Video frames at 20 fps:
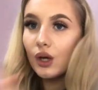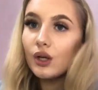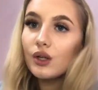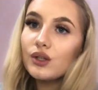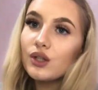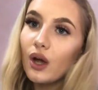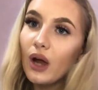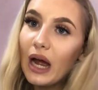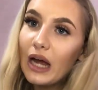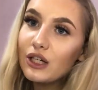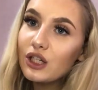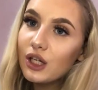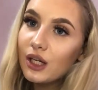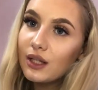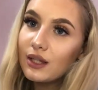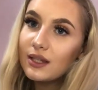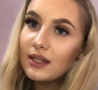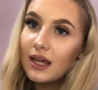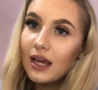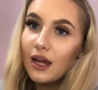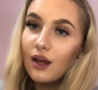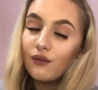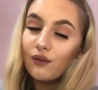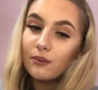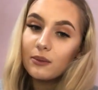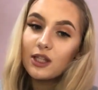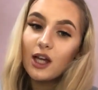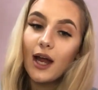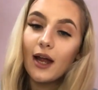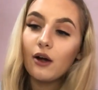So as you can see
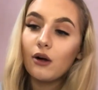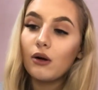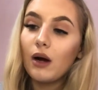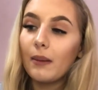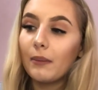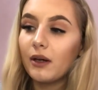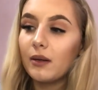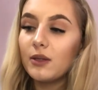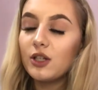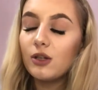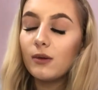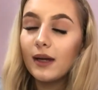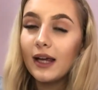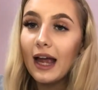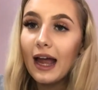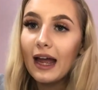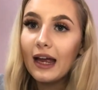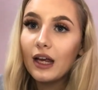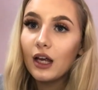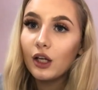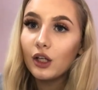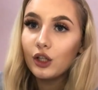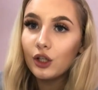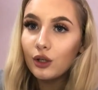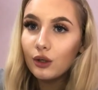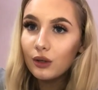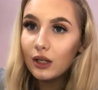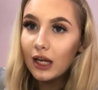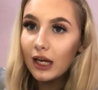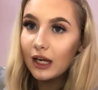from the title, I'm going to be doing a
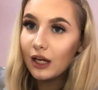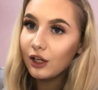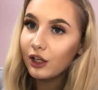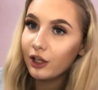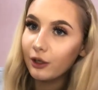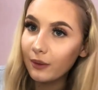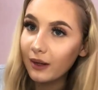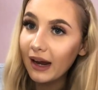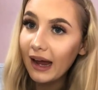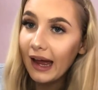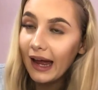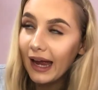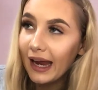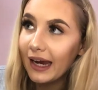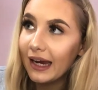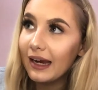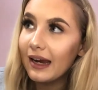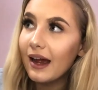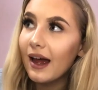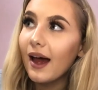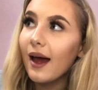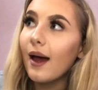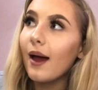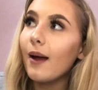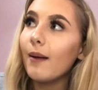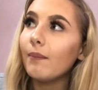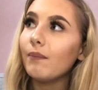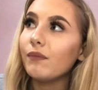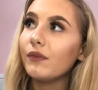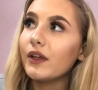uni Q&A.
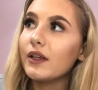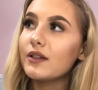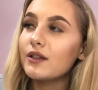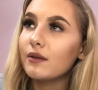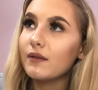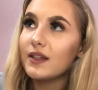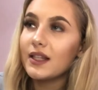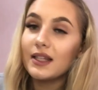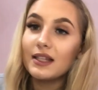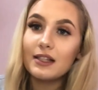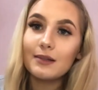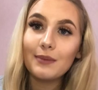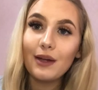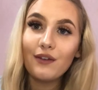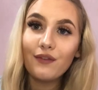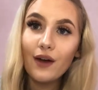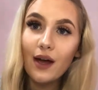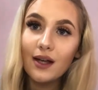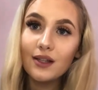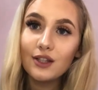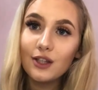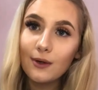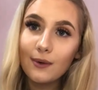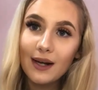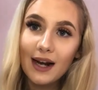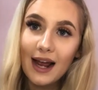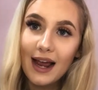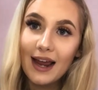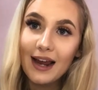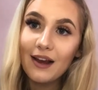So obviously this is my first
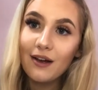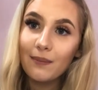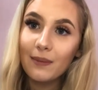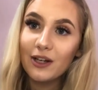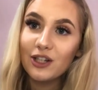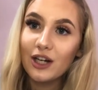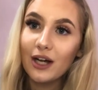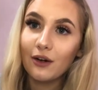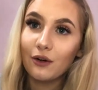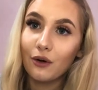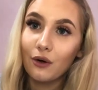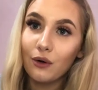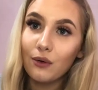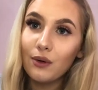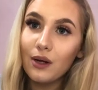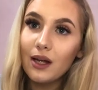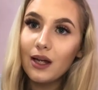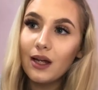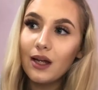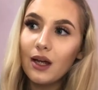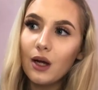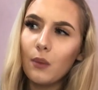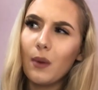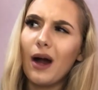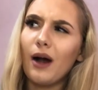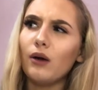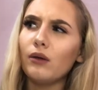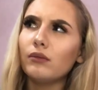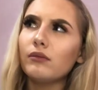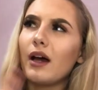Q&A on my channel.
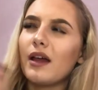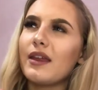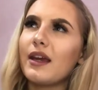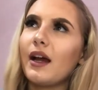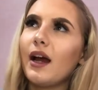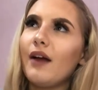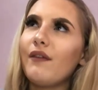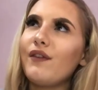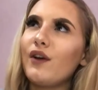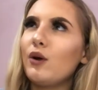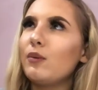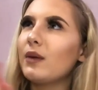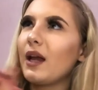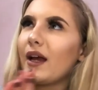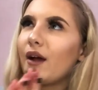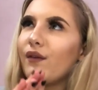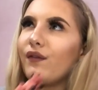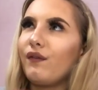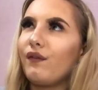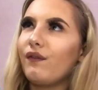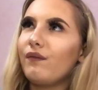Well, I think I filmed like a